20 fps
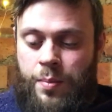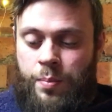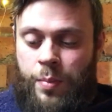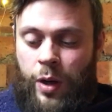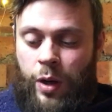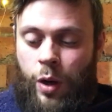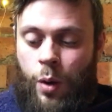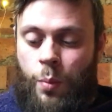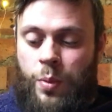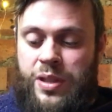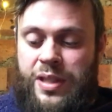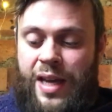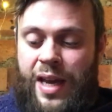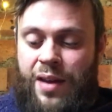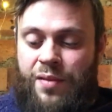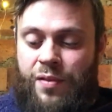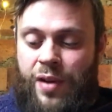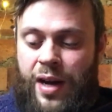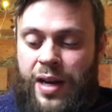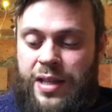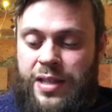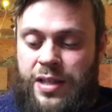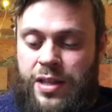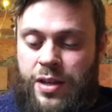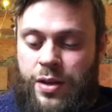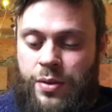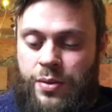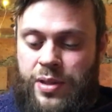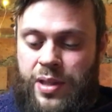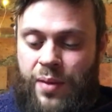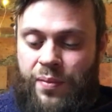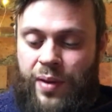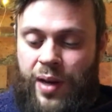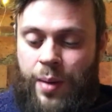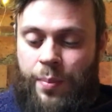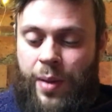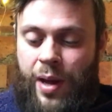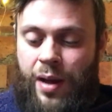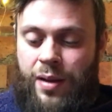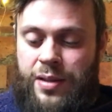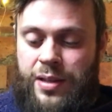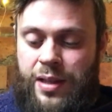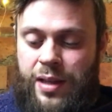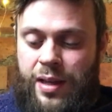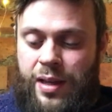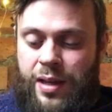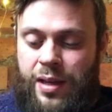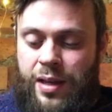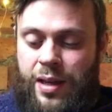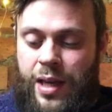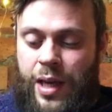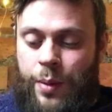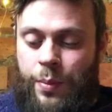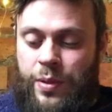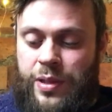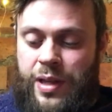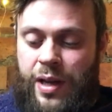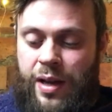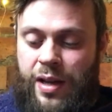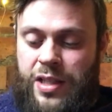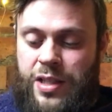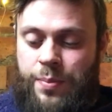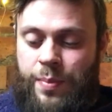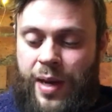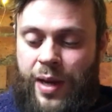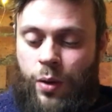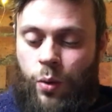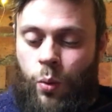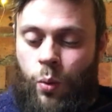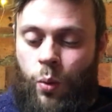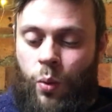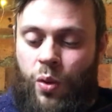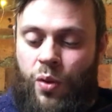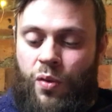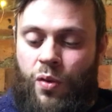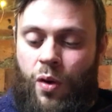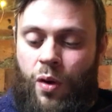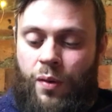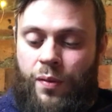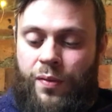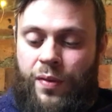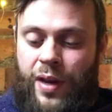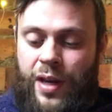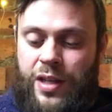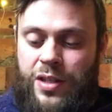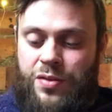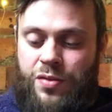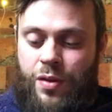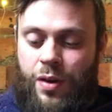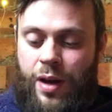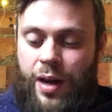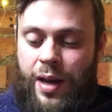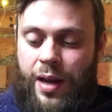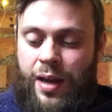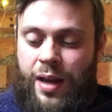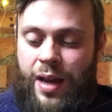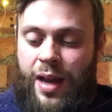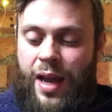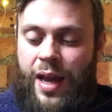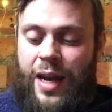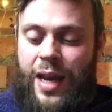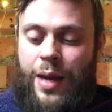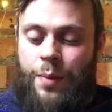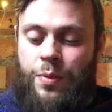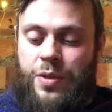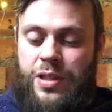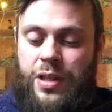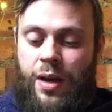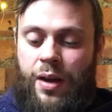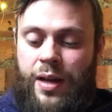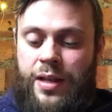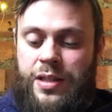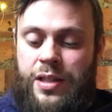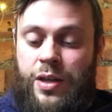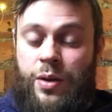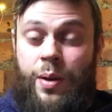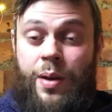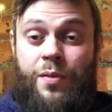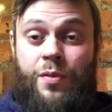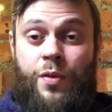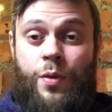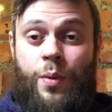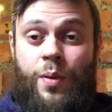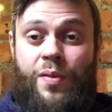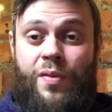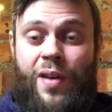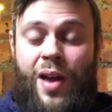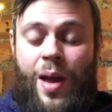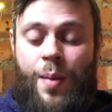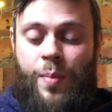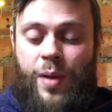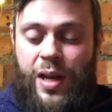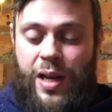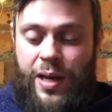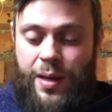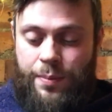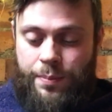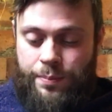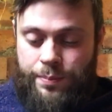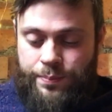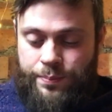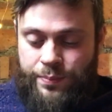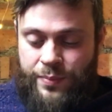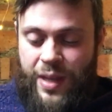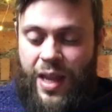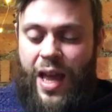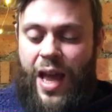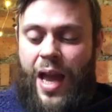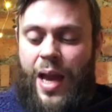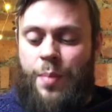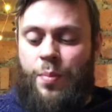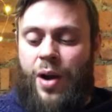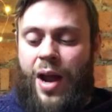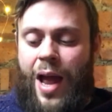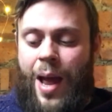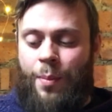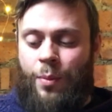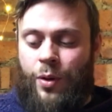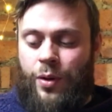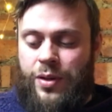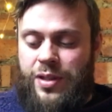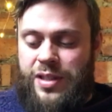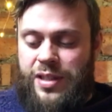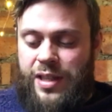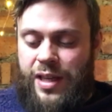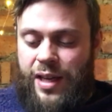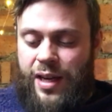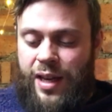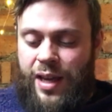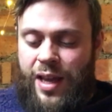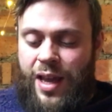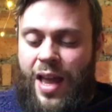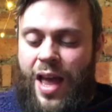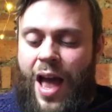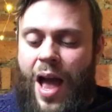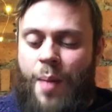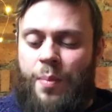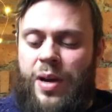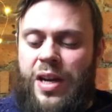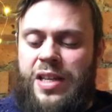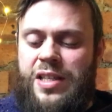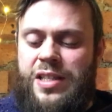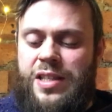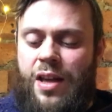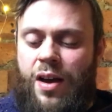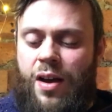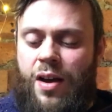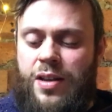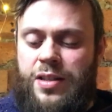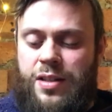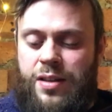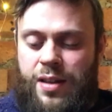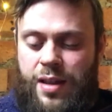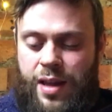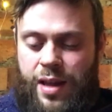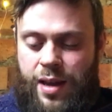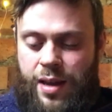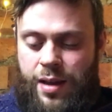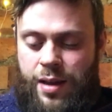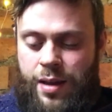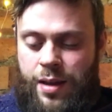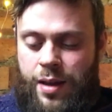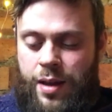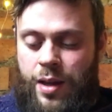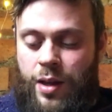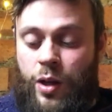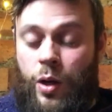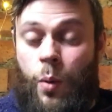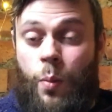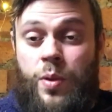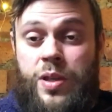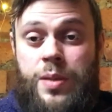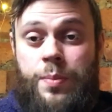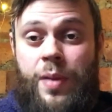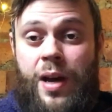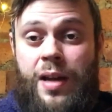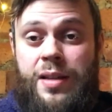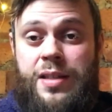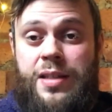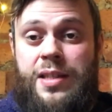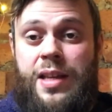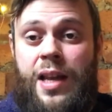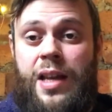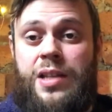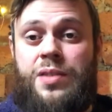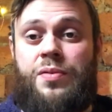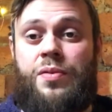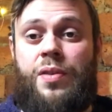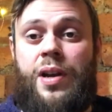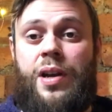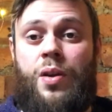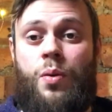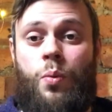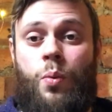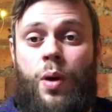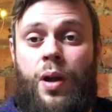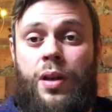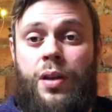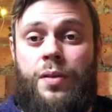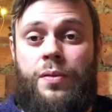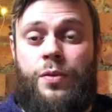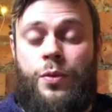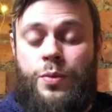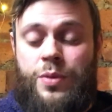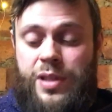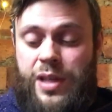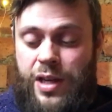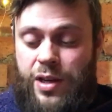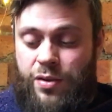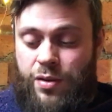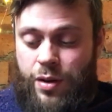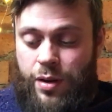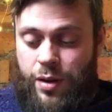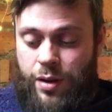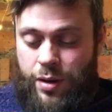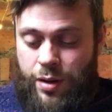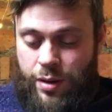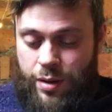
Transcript: But God was getting ready to do something about it. He was going to make all the wrong things right, and he was going to do it through a family. Abraham, God said, how many stars are there? God was about to tell his friend a wonderful secret.